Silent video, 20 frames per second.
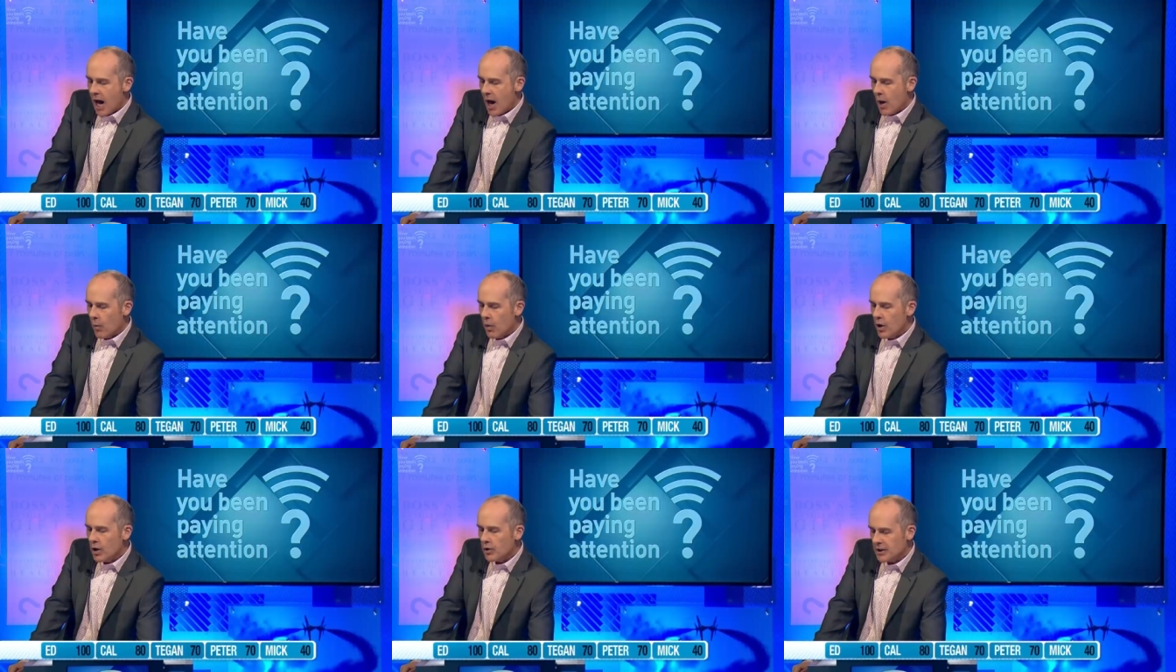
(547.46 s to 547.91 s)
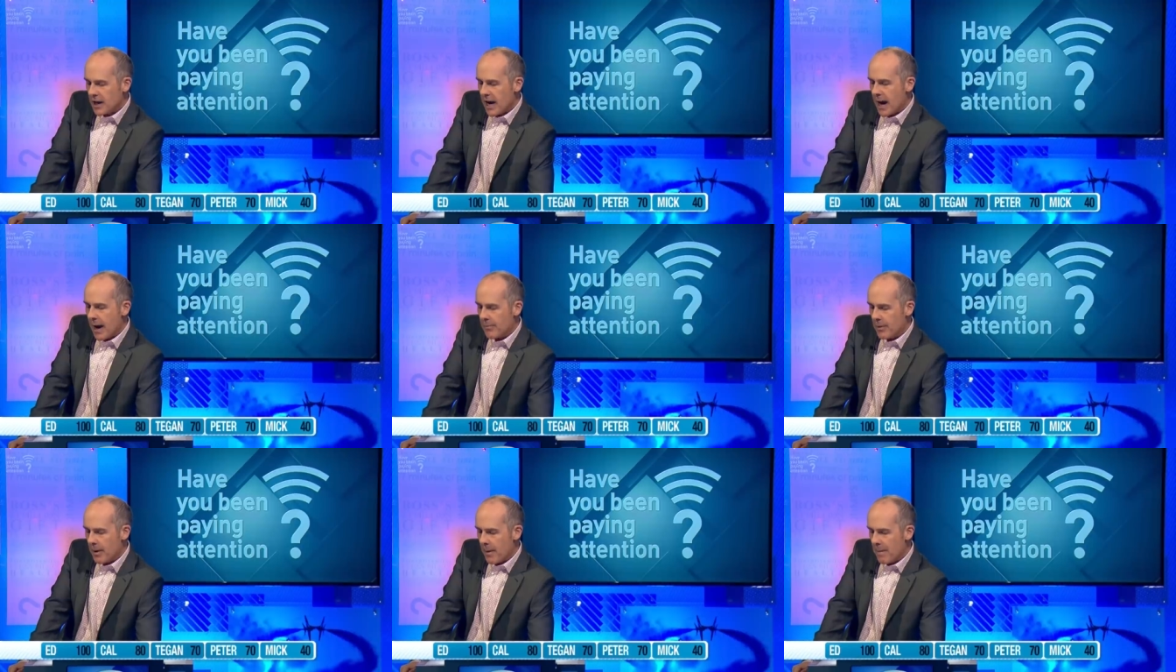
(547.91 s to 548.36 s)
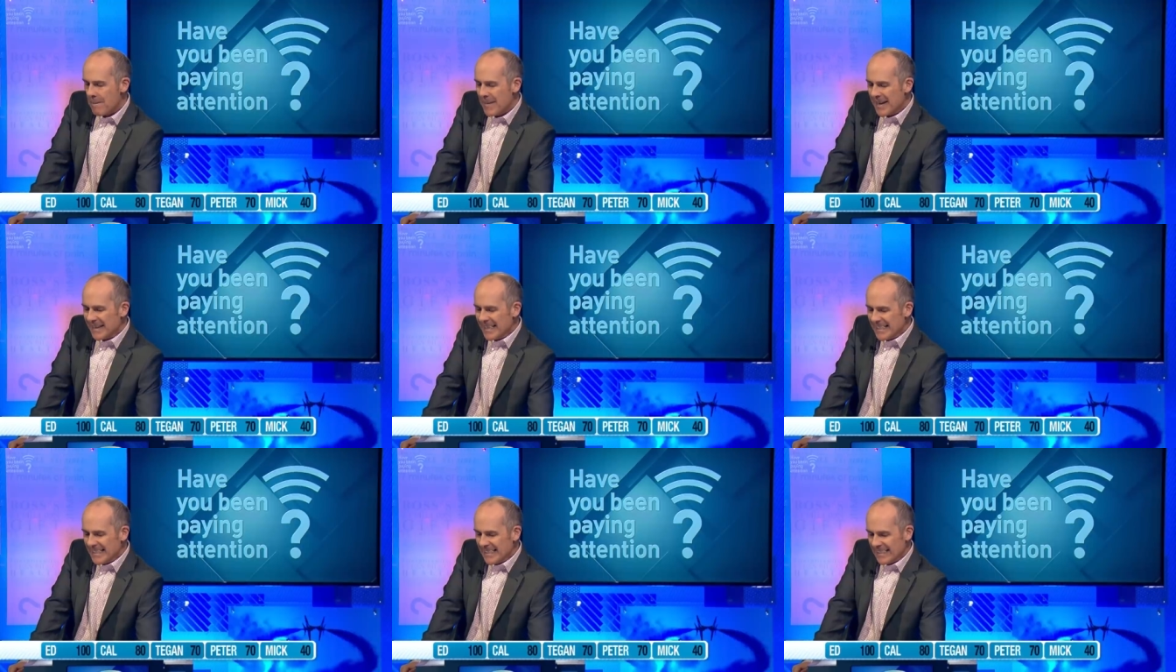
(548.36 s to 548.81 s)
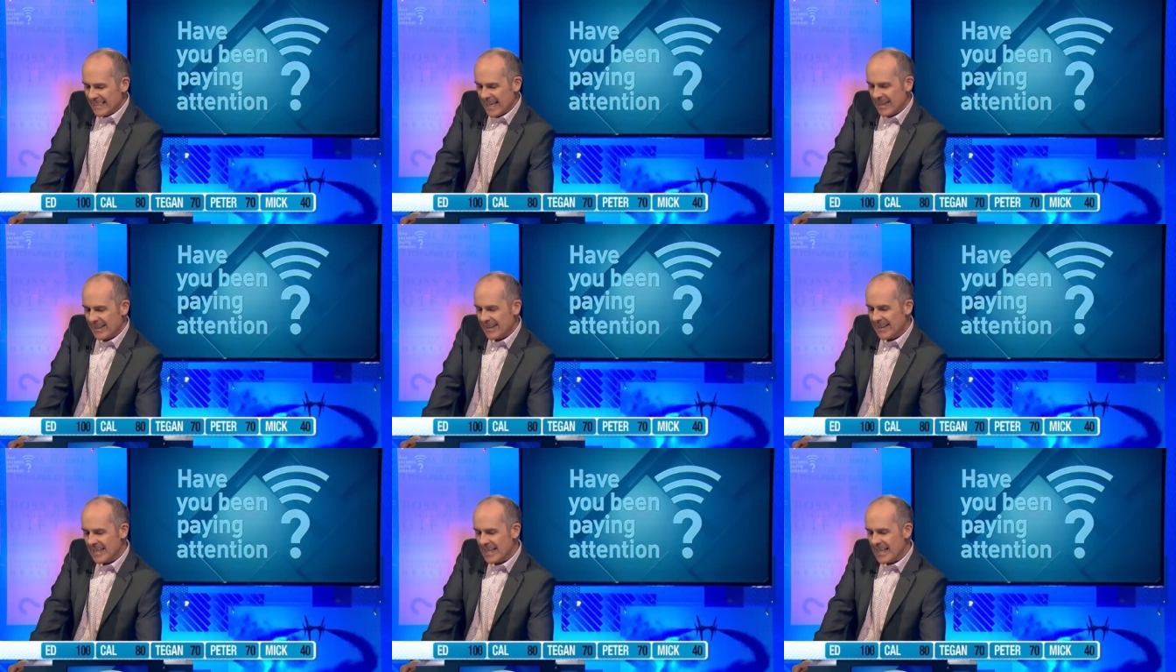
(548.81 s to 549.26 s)
World Cup. Many
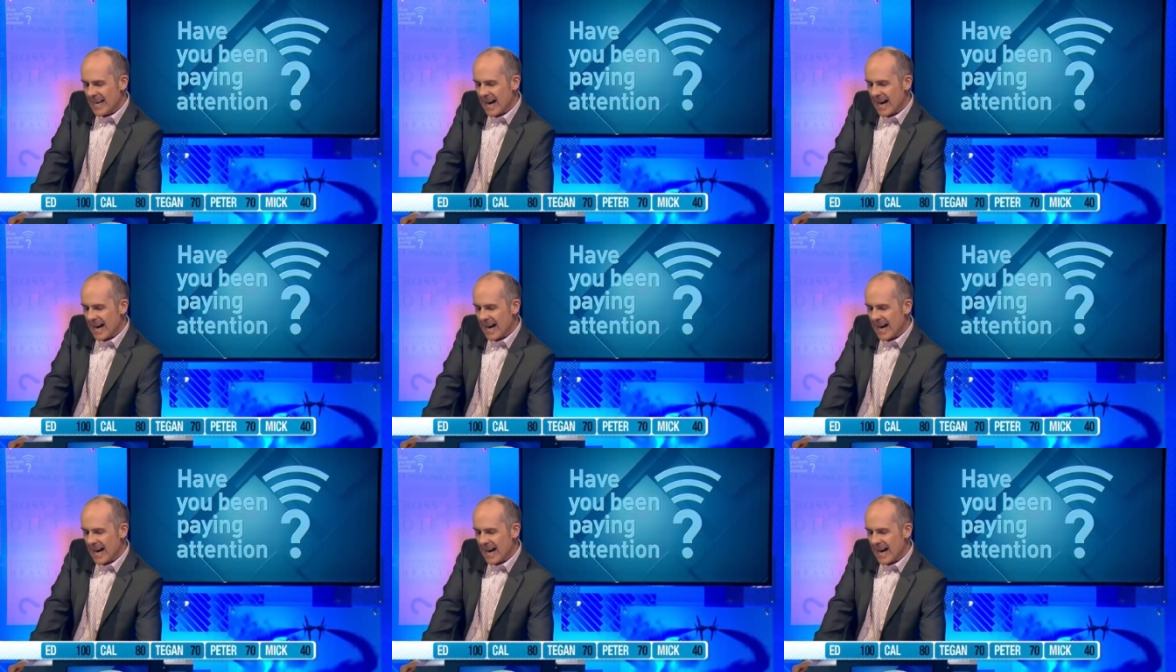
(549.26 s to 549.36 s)
said the